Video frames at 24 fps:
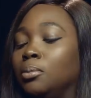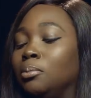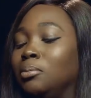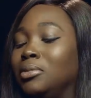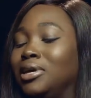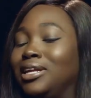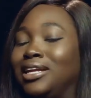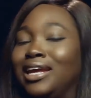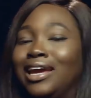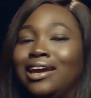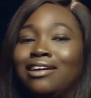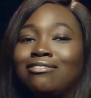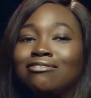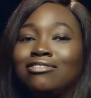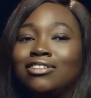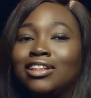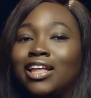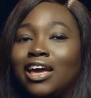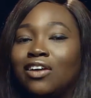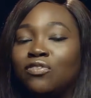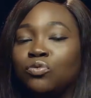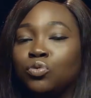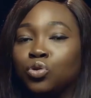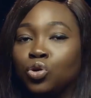Mide in real
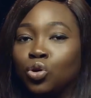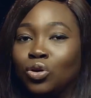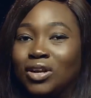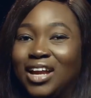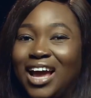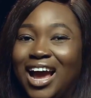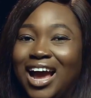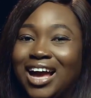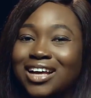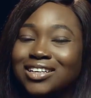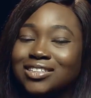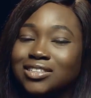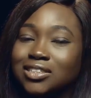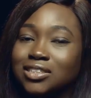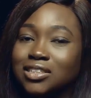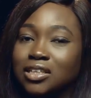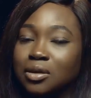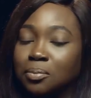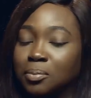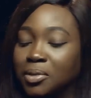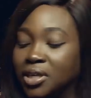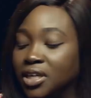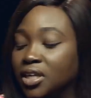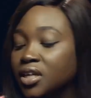life will not
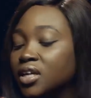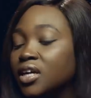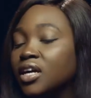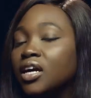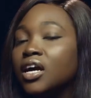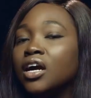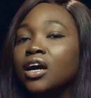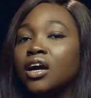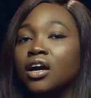ask me.